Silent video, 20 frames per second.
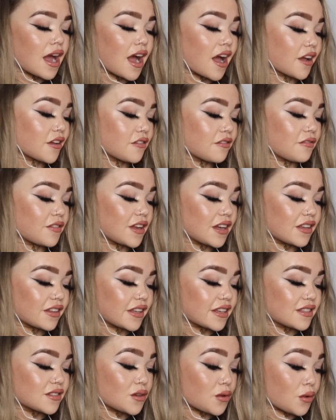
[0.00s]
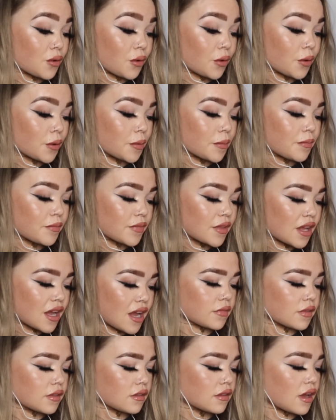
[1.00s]
I feel it all.
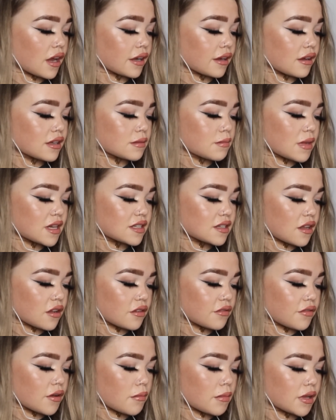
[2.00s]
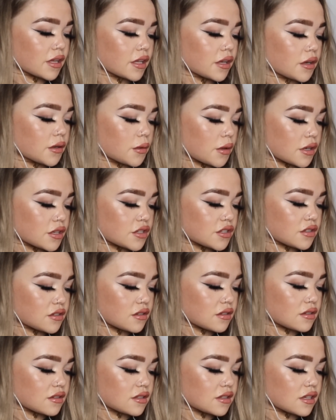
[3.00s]
I ask myself a million
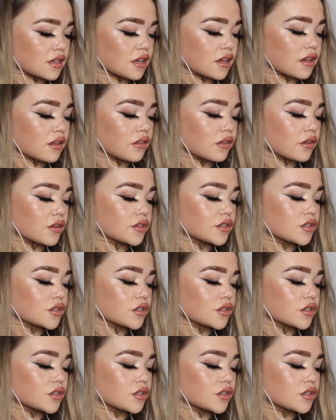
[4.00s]
questions in the